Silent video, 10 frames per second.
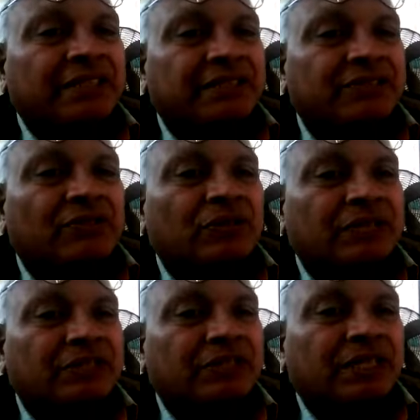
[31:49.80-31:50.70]
this only
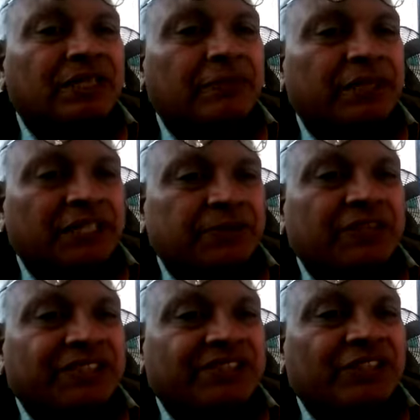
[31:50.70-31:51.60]
color management
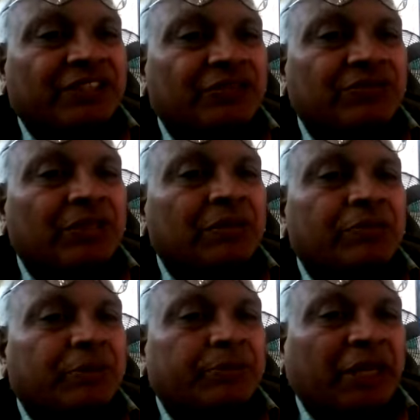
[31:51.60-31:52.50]
destructive.
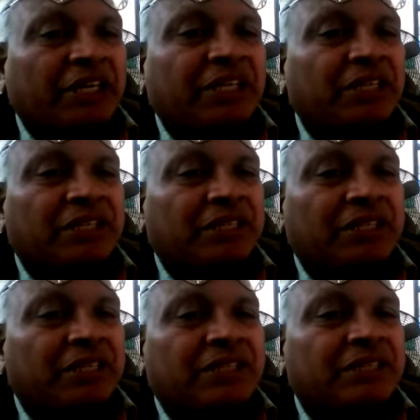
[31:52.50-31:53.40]
But practically
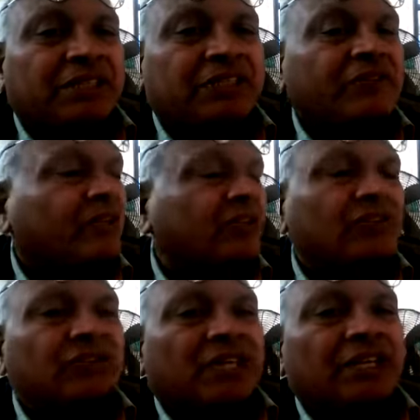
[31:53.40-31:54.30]
it doesn't work
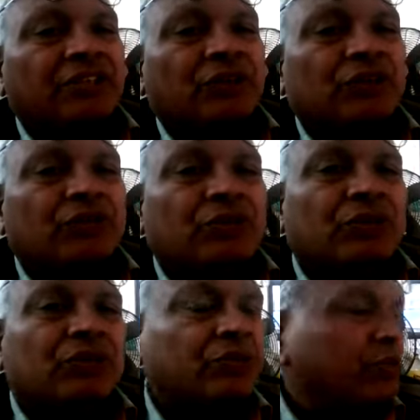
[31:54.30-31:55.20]
on site. You have to
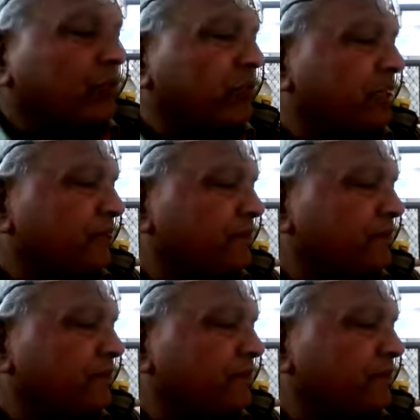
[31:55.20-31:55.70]
do your way.